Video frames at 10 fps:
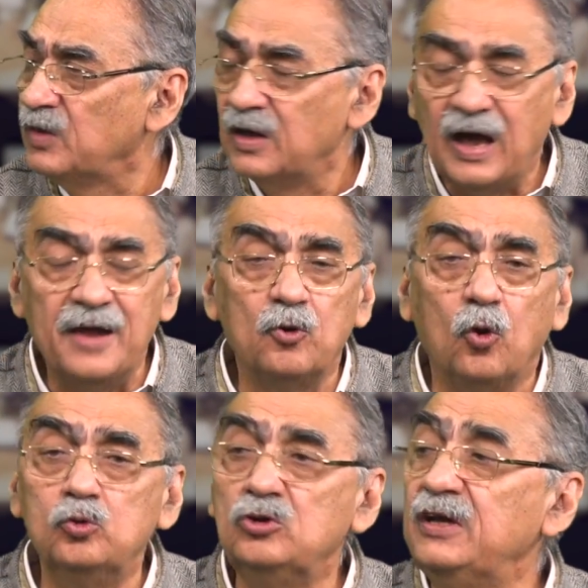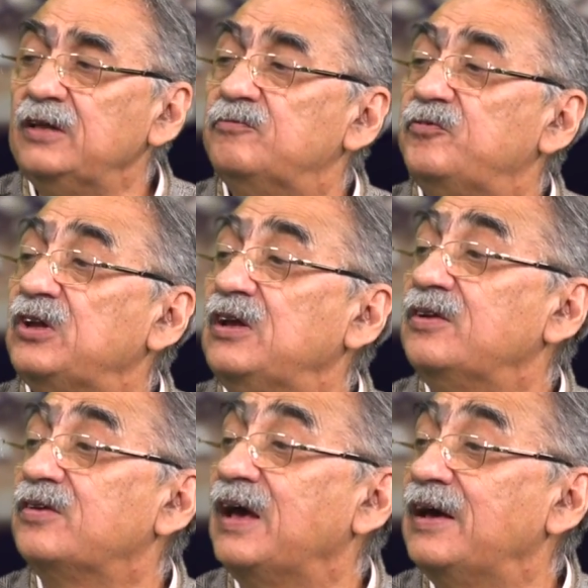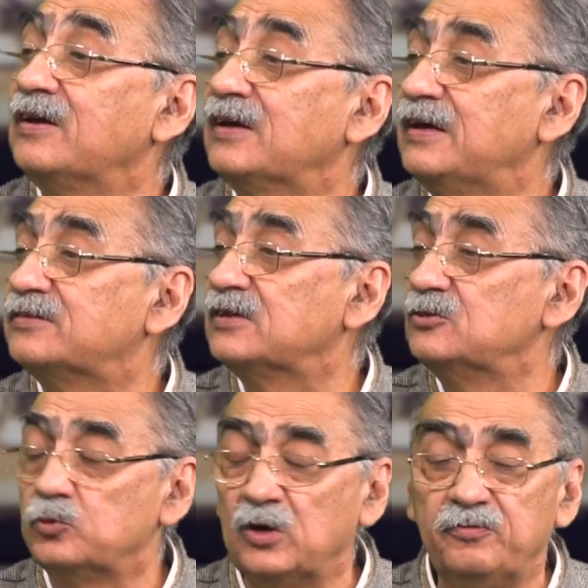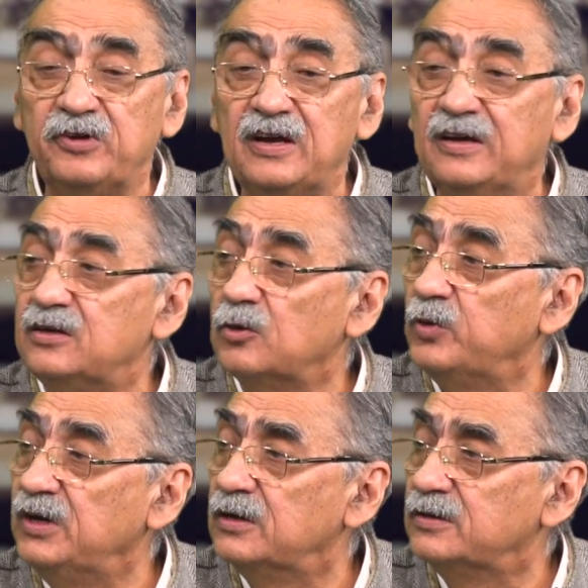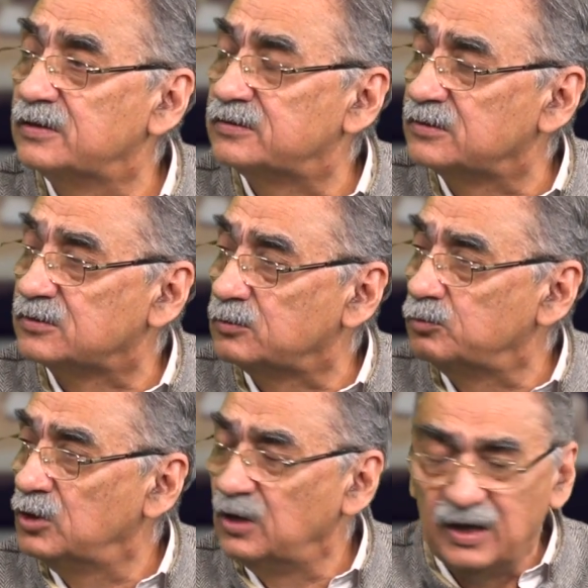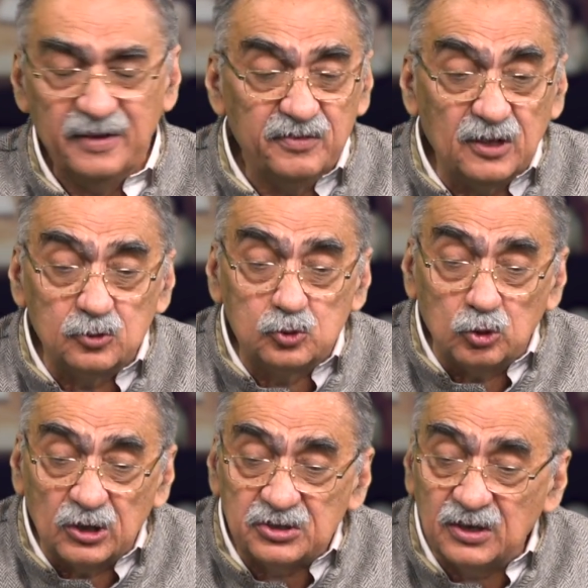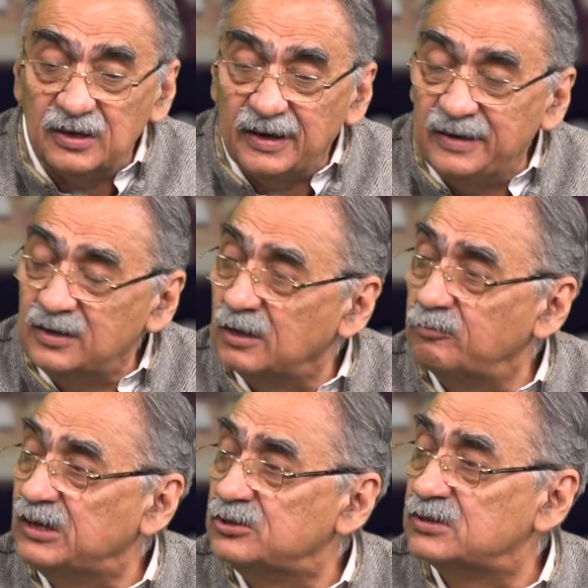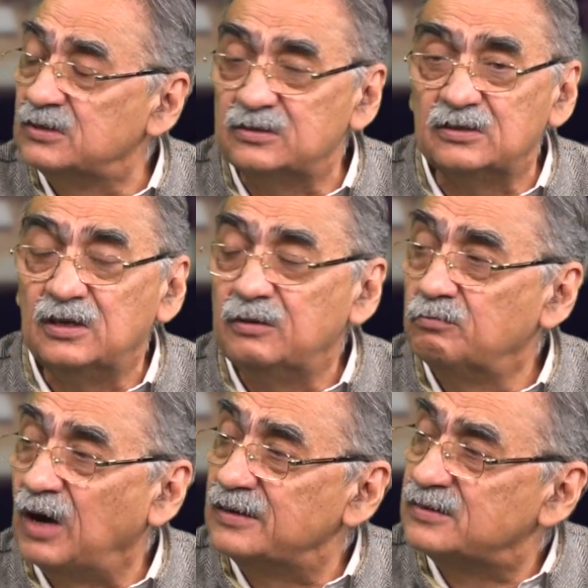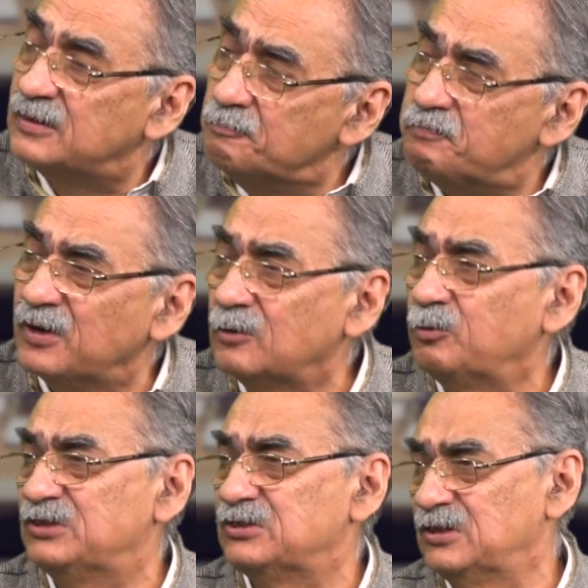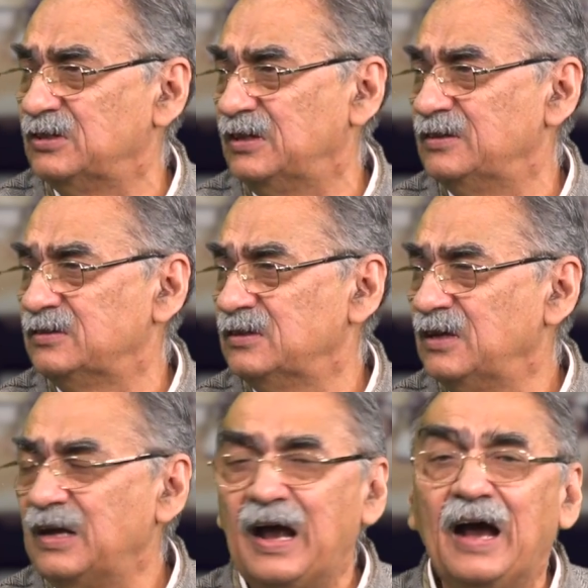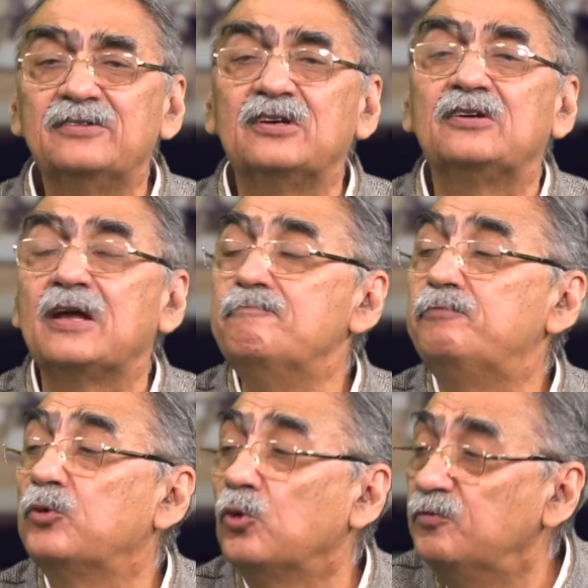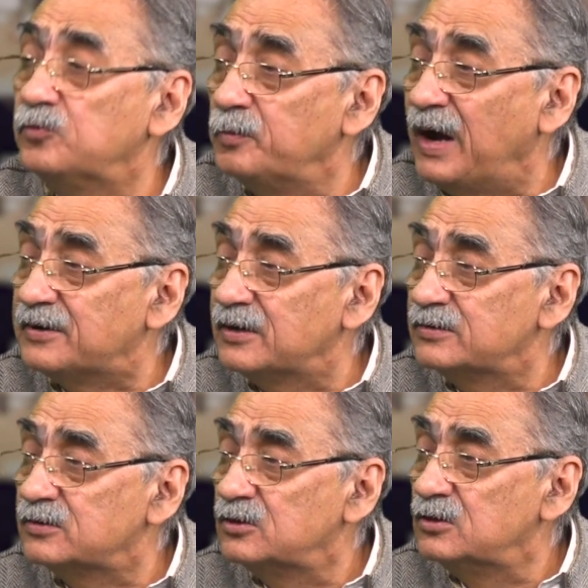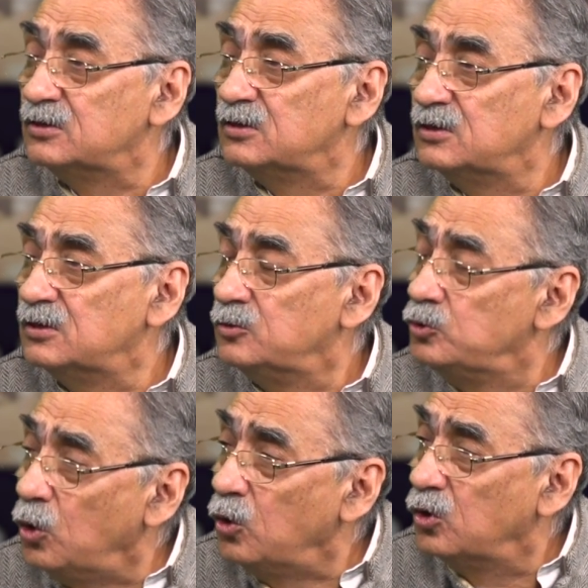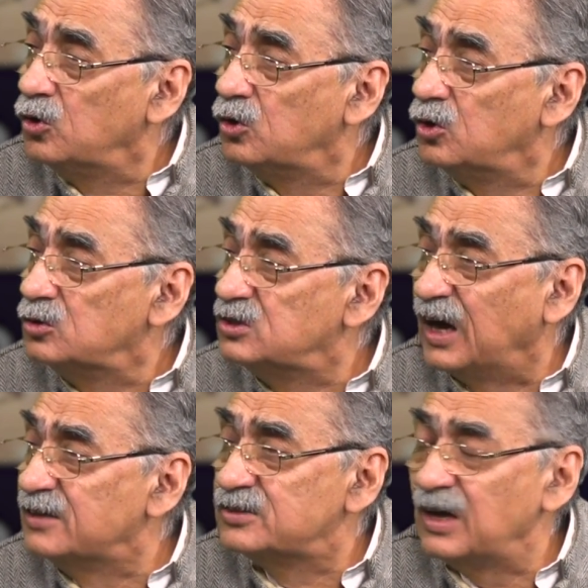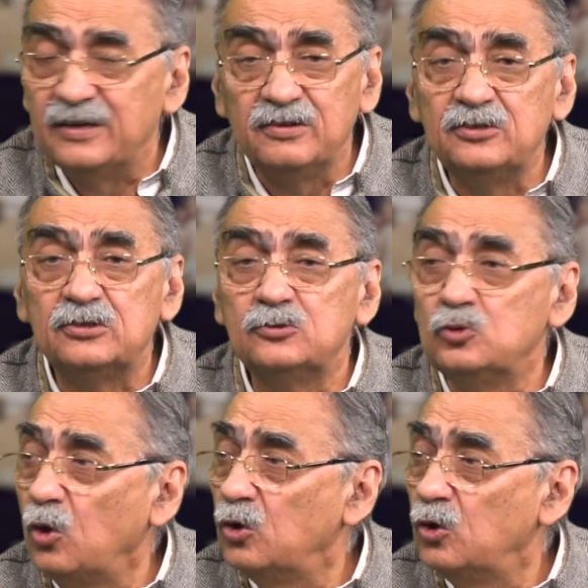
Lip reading: And only in very rare cases will we intervene in the system. The judicial interventions, my simple question is, has it improved matters? No. The answer I reach is no.